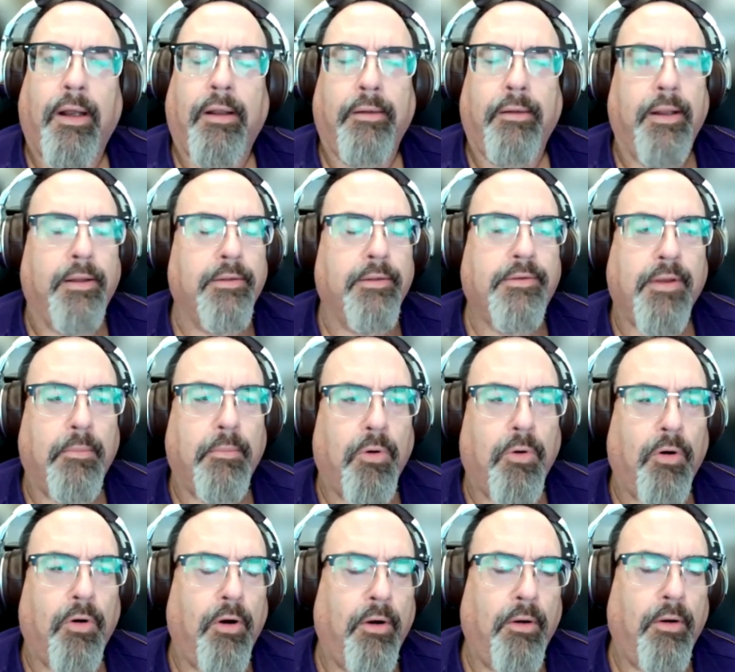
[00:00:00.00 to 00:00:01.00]
in some
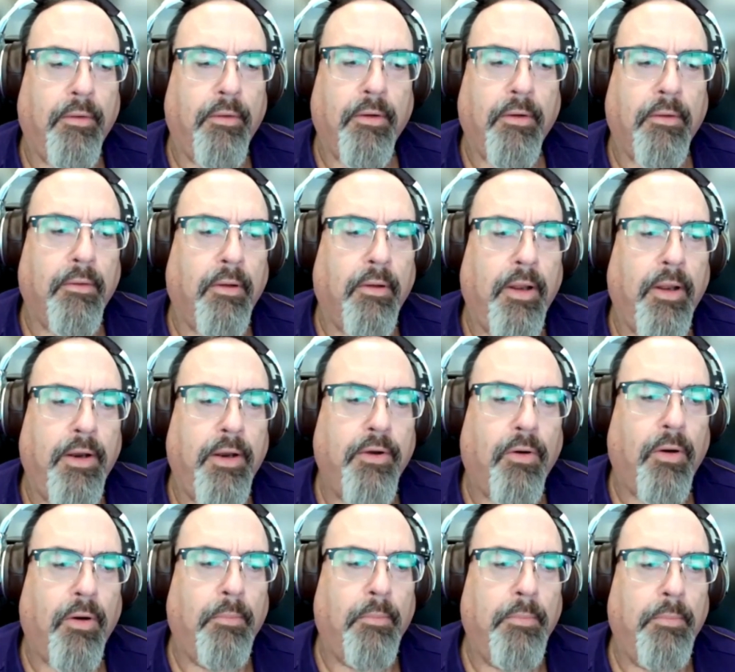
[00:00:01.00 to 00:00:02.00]
order,
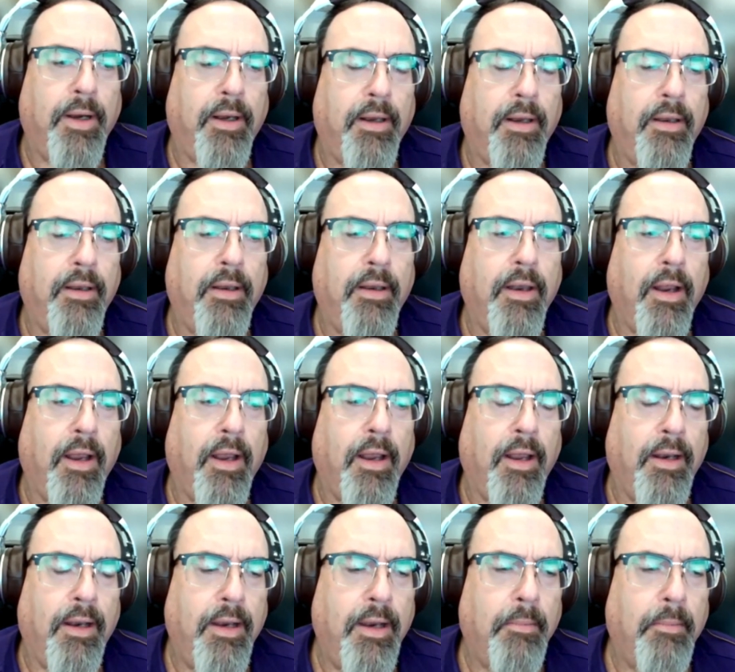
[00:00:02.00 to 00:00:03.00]
Lindor,
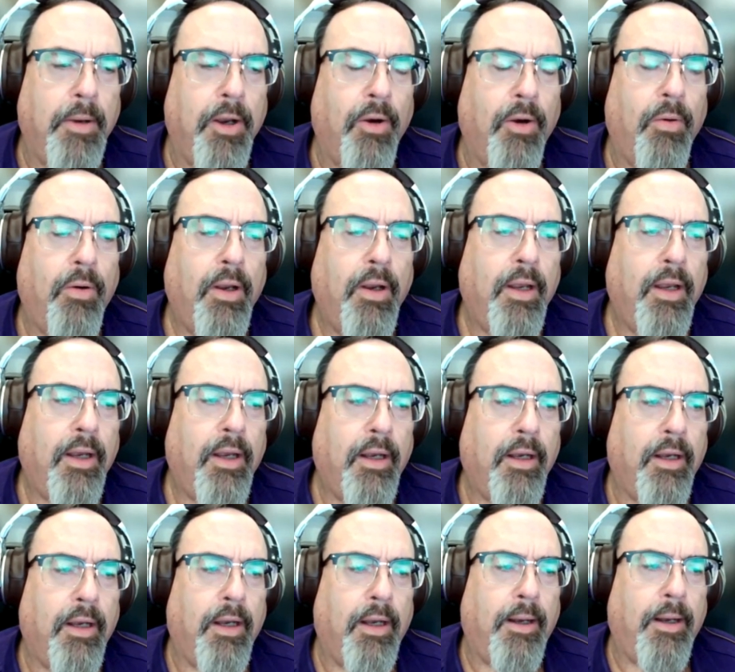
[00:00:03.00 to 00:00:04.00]
Nimmo.
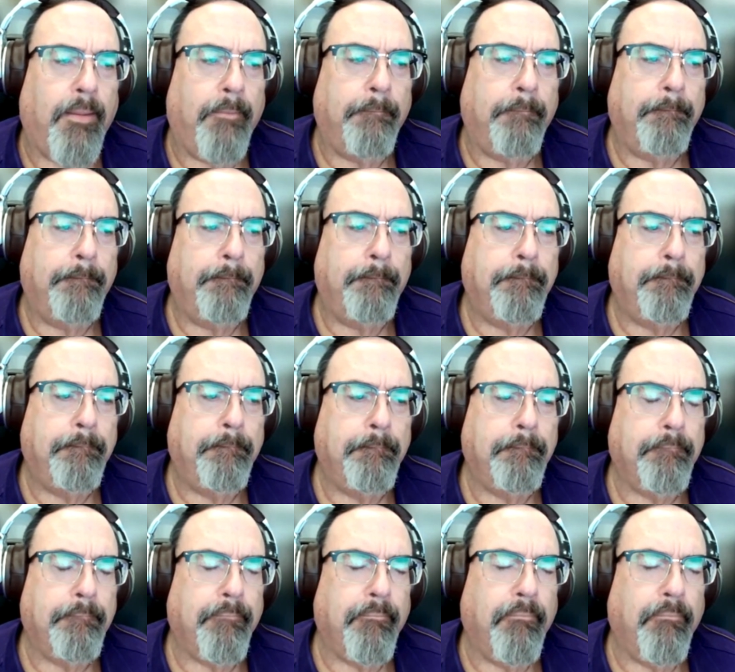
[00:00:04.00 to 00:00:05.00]
Um,
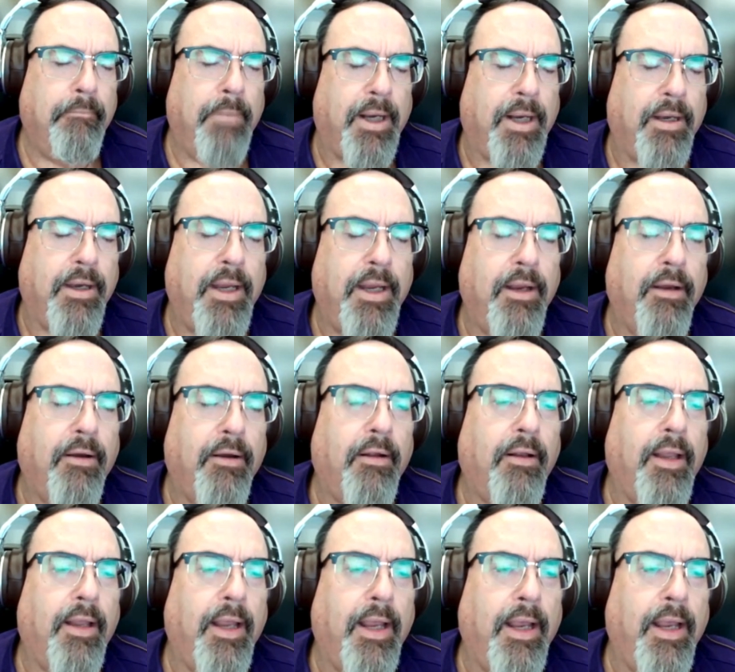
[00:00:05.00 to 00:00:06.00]

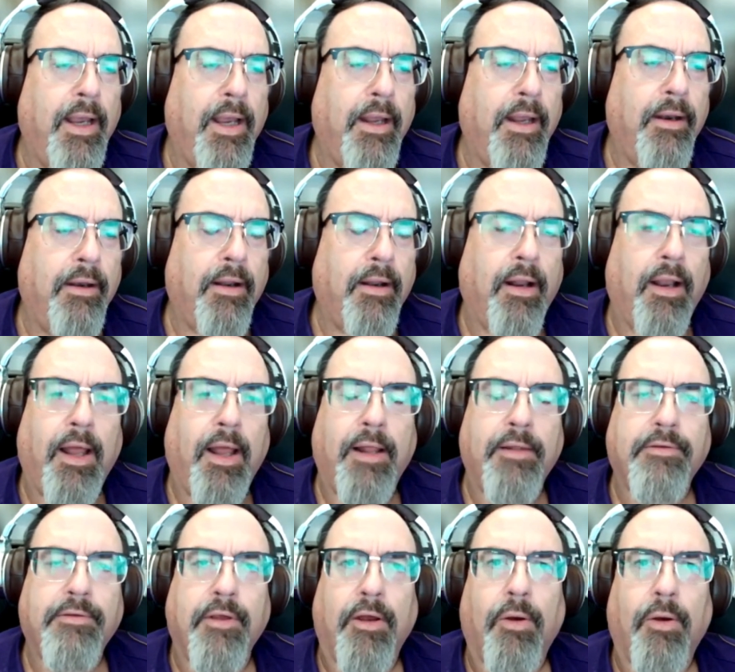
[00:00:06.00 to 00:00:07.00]
McNeil and
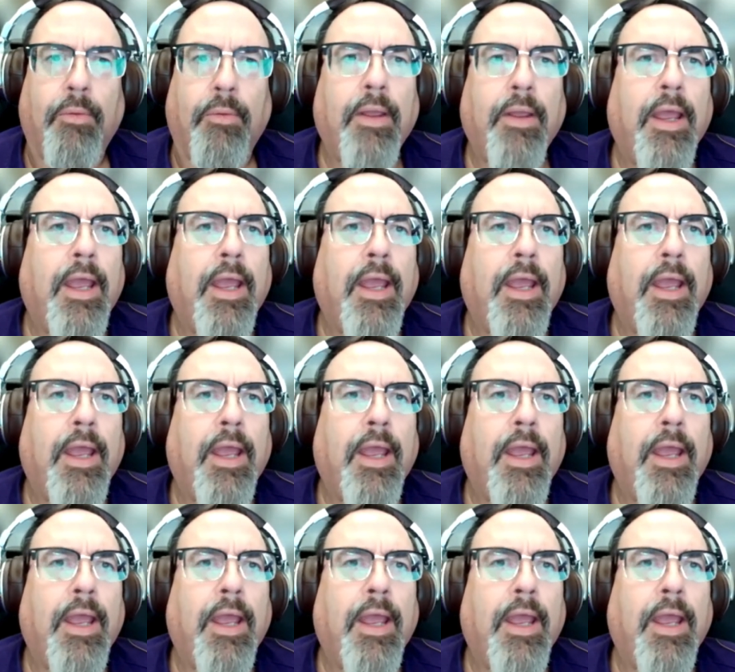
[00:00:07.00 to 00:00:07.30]
Alonso.